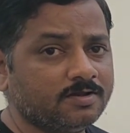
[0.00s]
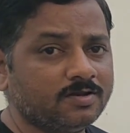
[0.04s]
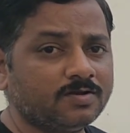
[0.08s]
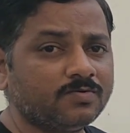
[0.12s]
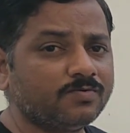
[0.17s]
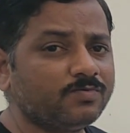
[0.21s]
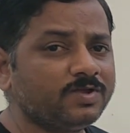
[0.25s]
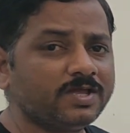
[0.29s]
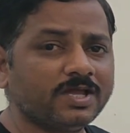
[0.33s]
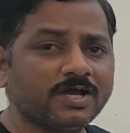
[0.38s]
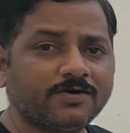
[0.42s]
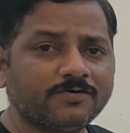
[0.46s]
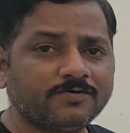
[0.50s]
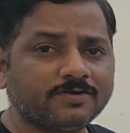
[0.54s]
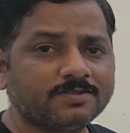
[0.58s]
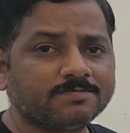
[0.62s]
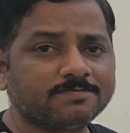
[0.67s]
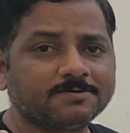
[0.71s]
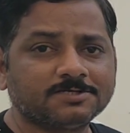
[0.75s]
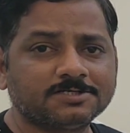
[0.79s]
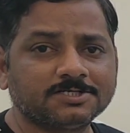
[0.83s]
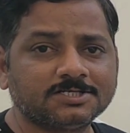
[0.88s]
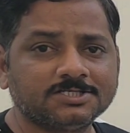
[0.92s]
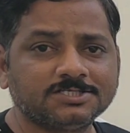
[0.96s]
Now we have a
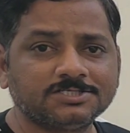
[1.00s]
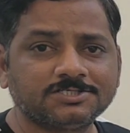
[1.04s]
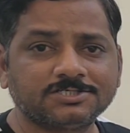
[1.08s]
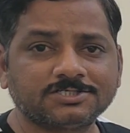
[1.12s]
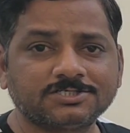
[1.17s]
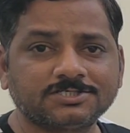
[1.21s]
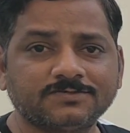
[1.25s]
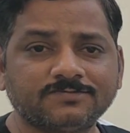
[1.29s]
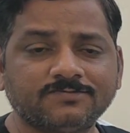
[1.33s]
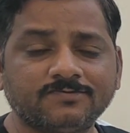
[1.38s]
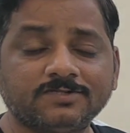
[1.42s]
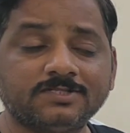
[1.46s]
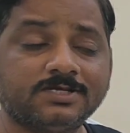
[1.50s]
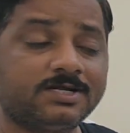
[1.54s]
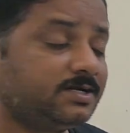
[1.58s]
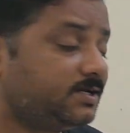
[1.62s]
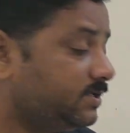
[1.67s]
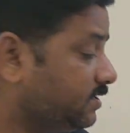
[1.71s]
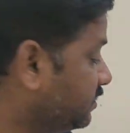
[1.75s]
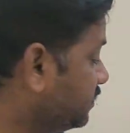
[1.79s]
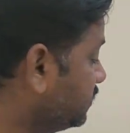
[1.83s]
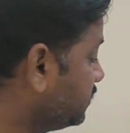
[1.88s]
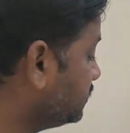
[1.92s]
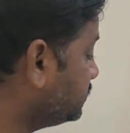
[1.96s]
special instruction for
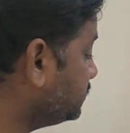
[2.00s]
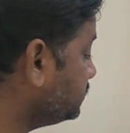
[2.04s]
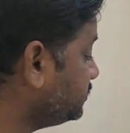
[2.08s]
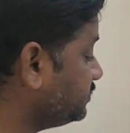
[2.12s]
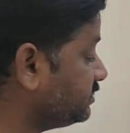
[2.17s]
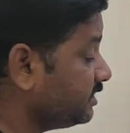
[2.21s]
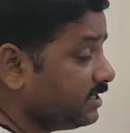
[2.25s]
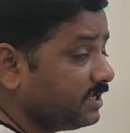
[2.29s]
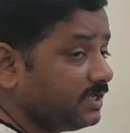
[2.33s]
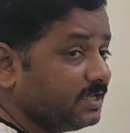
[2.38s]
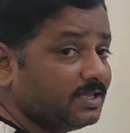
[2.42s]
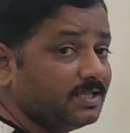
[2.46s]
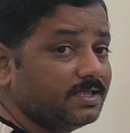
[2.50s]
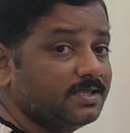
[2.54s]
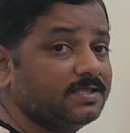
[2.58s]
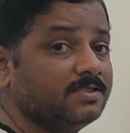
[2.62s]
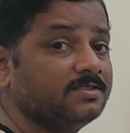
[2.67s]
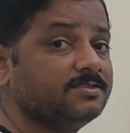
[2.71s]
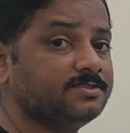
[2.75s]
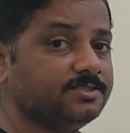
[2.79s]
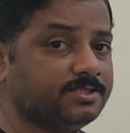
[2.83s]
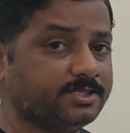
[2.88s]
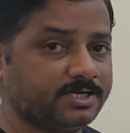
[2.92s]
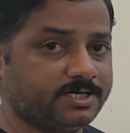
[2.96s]
that.
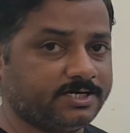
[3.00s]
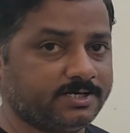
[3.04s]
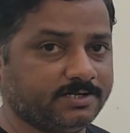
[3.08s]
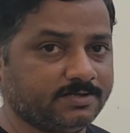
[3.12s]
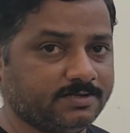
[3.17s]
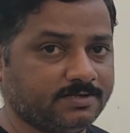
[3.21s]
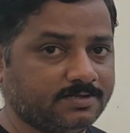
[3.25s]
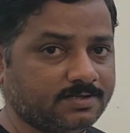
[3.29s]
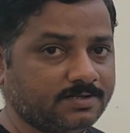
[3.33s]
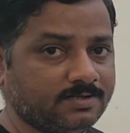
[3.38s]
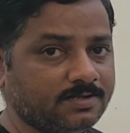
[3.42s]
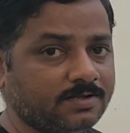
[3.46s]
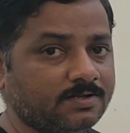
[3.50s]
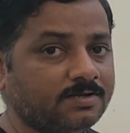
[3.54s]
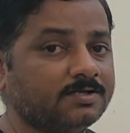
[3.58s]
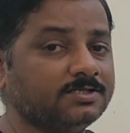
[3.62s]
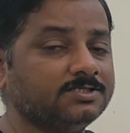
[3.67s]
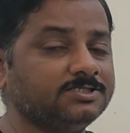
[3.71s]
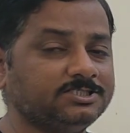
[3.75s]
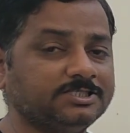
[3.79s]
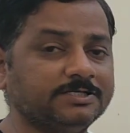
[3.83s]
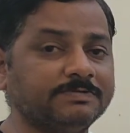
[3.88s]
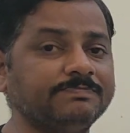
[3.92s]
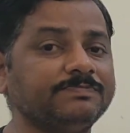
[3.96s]
JZ.
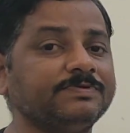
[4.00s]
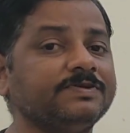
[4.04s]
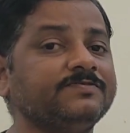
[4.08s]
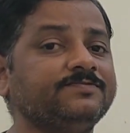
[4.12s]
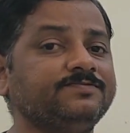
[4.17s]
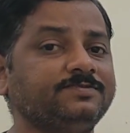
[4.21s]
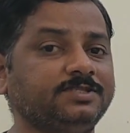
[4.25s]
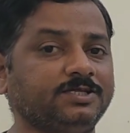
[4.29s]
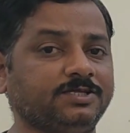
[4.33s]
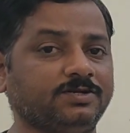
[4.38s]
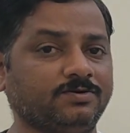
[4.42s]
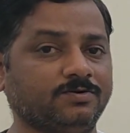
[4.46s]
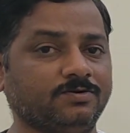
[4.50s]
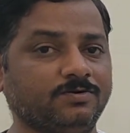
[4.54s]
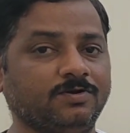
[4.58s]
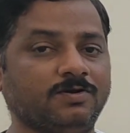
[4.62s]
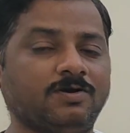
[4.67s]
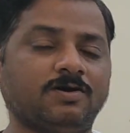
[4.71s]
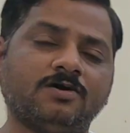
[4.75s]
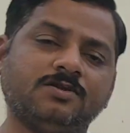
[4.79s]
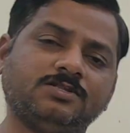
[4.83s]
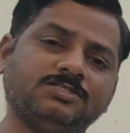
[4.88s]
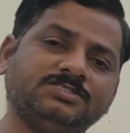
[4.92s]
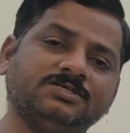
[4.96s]
Jump if 0
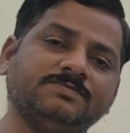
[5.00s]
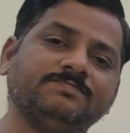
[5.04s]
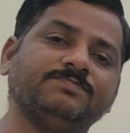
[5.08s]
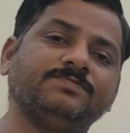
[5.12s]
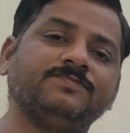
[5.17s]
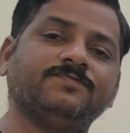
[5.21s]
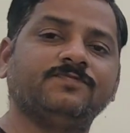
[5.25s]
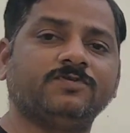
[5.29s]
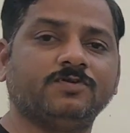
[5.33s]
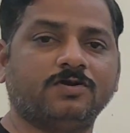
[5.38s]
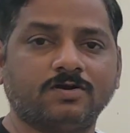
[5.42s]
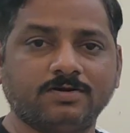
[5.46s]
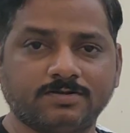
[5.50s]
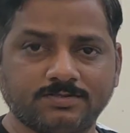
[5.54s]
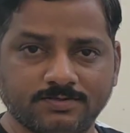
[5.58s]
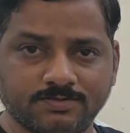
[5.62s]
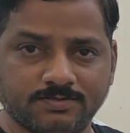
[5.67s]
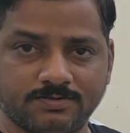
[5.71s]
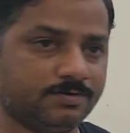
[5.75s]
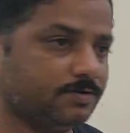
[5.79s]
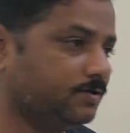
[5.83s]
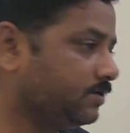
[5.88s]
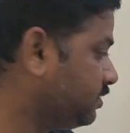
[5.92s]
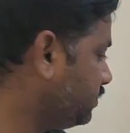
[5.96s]
or jump if not
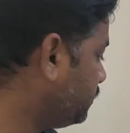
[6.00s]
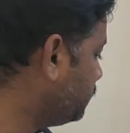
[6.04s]
0.